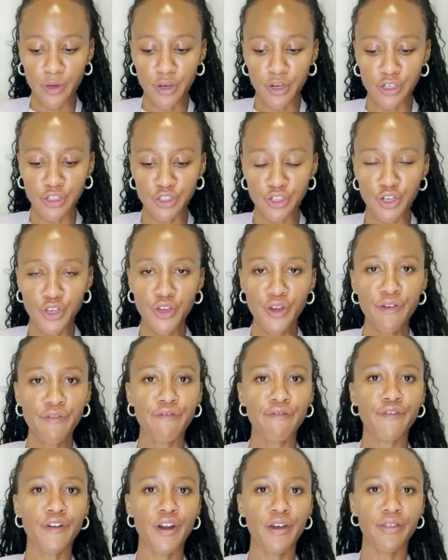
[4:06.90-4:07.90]
continue
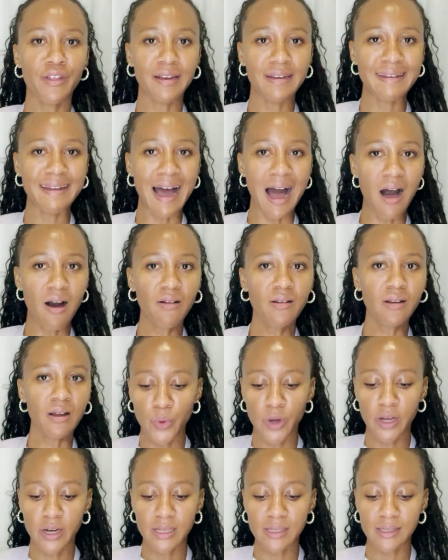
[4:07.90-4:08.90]
further down, we're
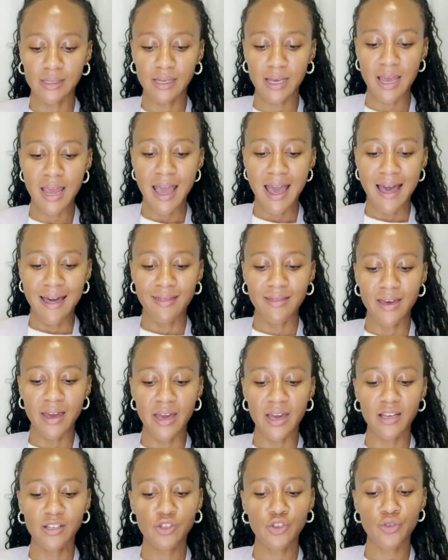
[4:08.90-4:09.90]
going to see the
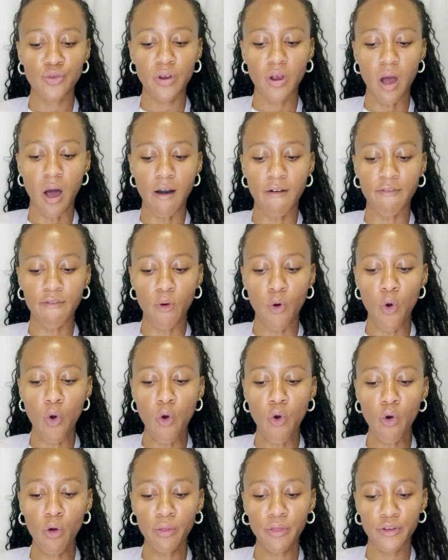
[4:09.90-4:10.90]
history of
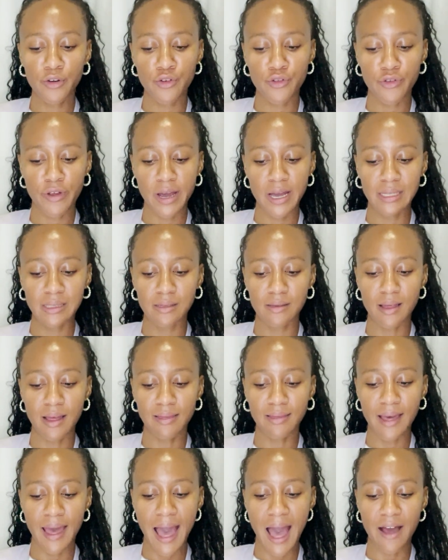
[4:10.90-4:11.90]
all the trades that
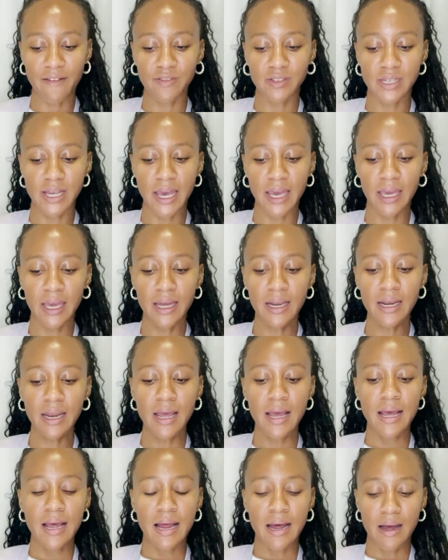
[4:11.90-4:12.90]
they have taken.
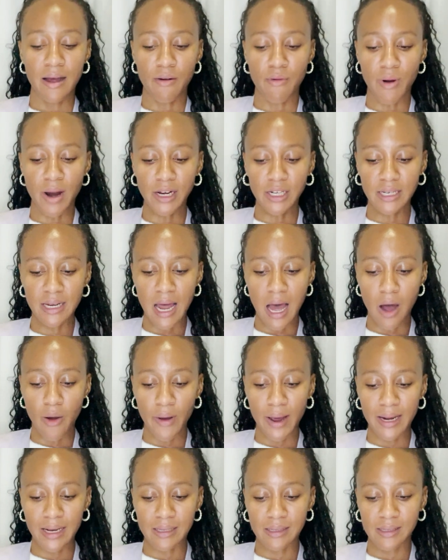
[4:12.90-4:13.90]
Right now
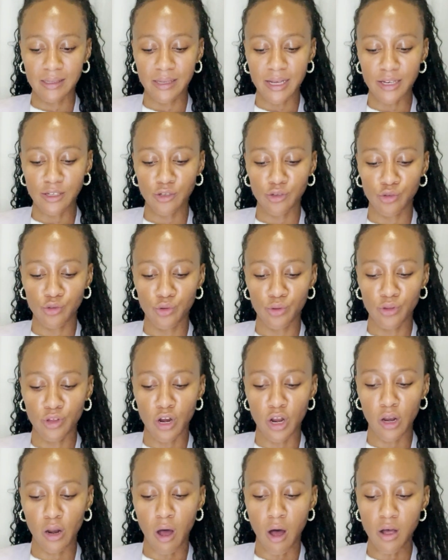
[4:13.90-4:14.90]
it is set to the
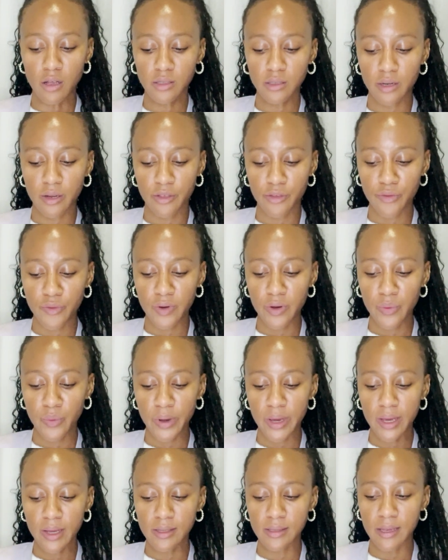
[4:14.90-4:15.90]
last 3
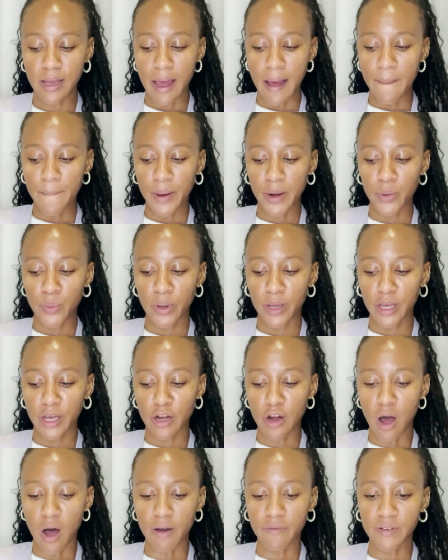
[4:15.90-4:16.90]
weeks, but we can
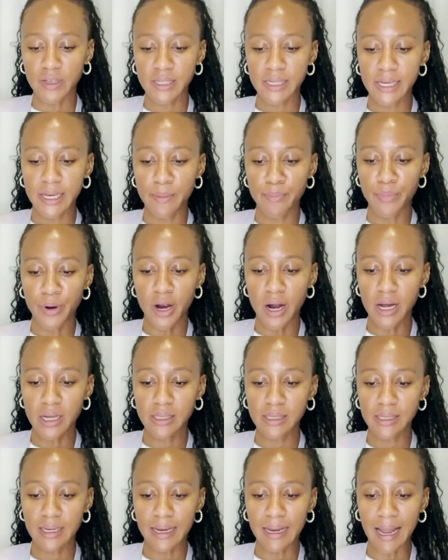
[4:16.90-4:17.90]
obviously
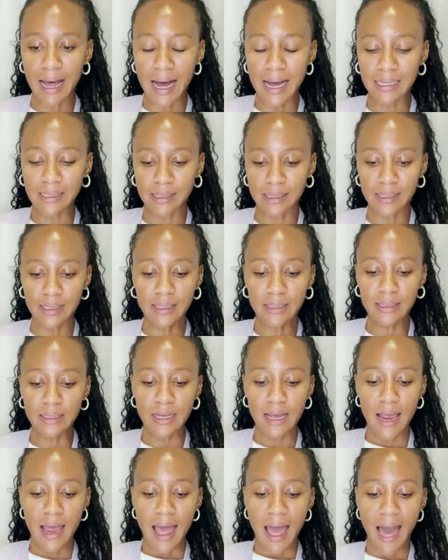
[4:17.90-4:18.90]
personalize it
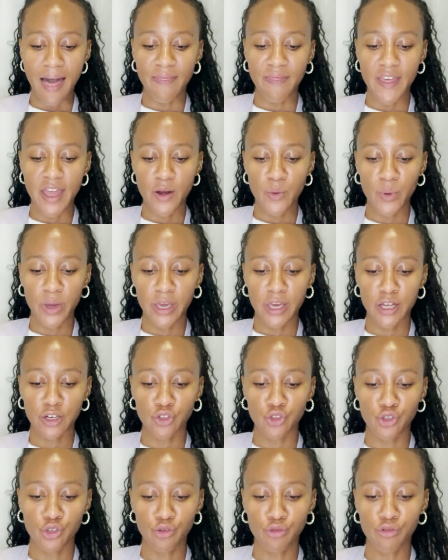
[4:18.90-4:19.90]
and then we can
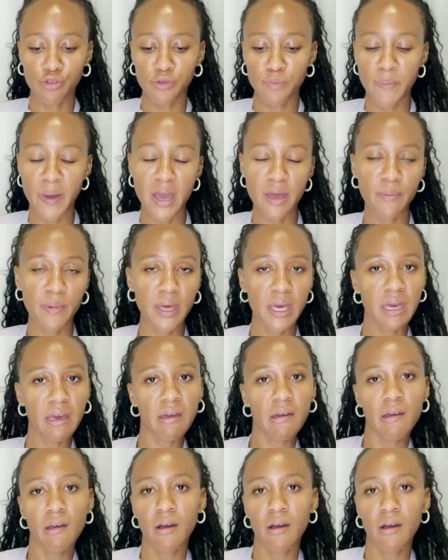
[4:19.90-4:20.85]
choose maybe